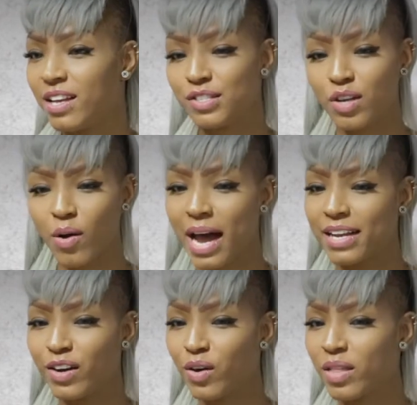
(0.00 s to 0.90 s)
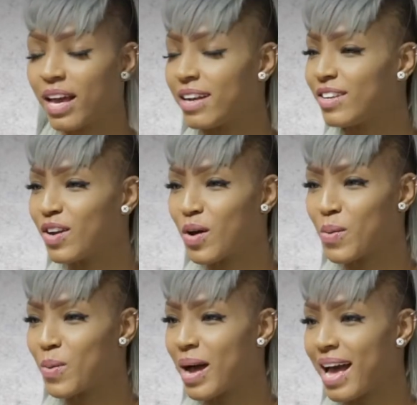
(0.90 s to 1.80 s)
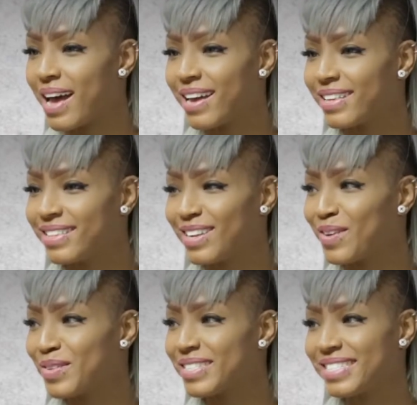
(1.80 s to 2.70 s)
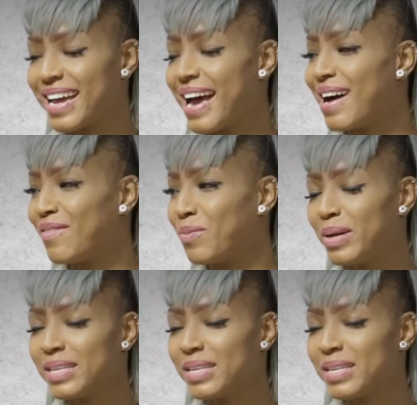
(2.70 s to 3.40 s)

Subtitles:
So I know that, you know, the goal is to have a